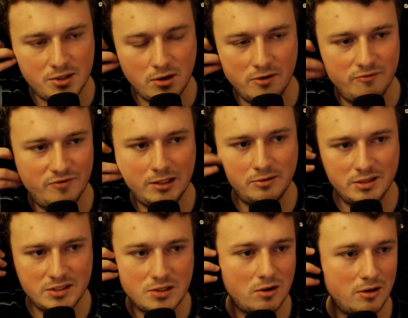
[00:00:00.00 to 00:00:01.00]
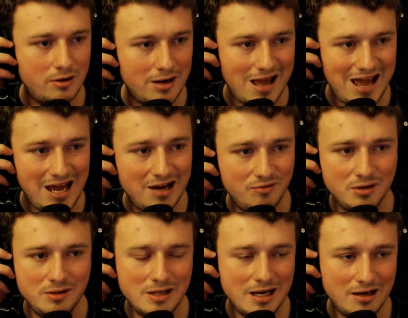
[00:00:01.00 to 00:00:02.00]
our veterans are
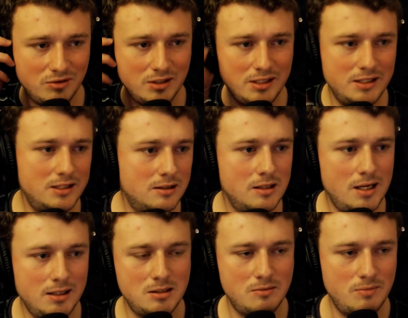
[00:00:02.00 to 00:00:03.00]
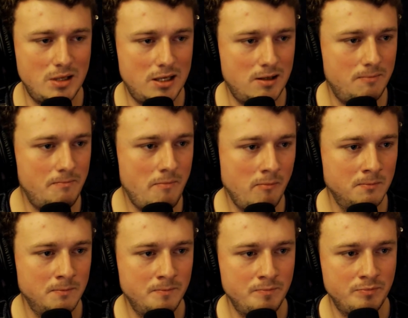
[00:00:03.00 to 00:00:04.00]
heavily neglected, man.
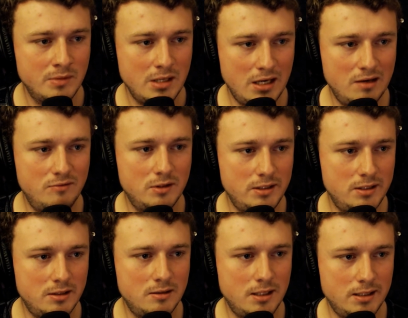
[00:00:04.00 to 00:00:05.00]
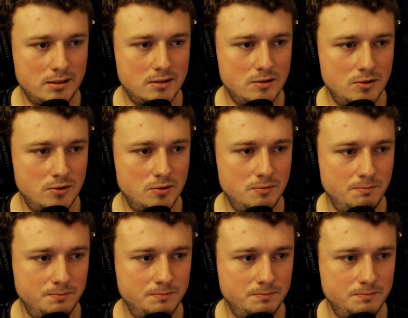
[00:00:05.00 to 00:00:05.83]
Heavily neglected, dude.